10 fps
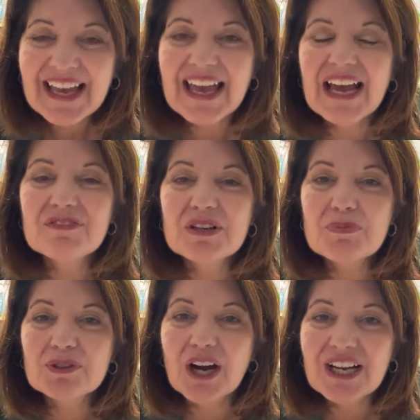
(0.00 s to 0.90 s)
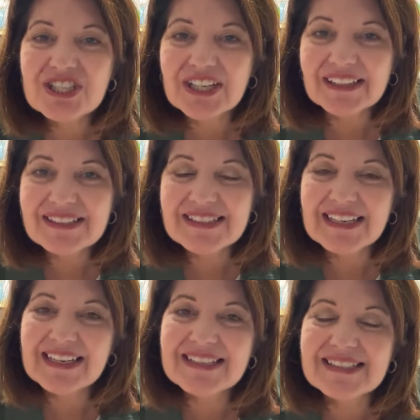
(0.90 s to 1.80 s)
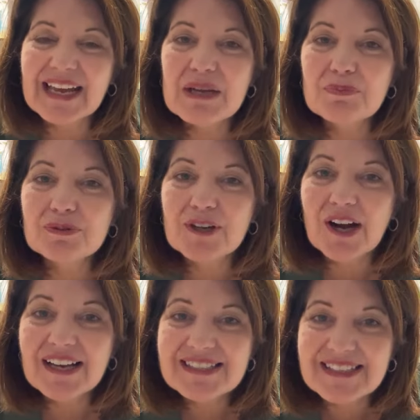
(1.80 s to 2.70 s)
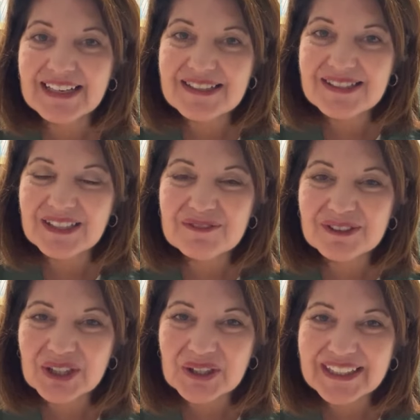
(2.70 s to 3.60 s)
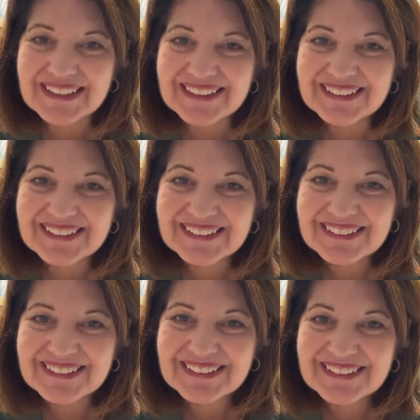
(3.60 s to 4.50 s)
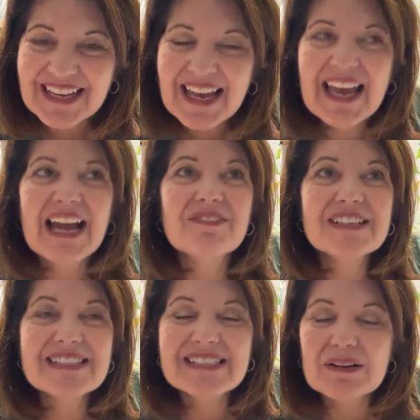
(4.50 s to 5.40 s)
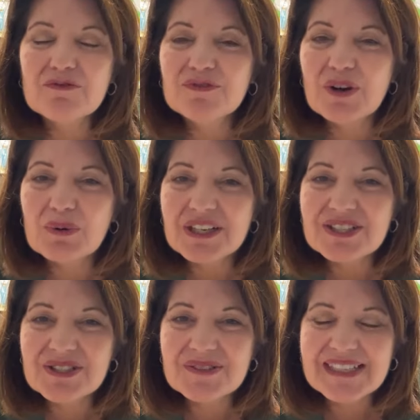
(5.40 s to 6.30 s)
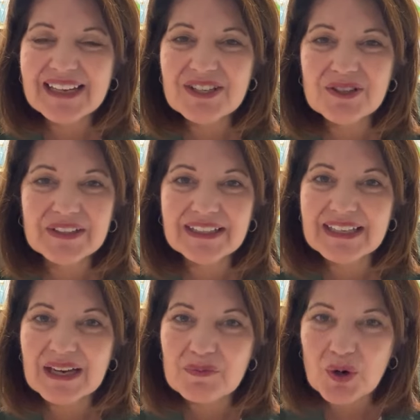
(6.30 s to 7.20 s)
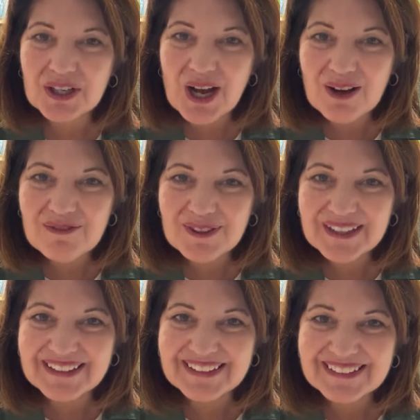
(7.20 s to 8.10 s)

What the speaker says: Every project is a process of learning. Every step forward you take, you're going to get more confident.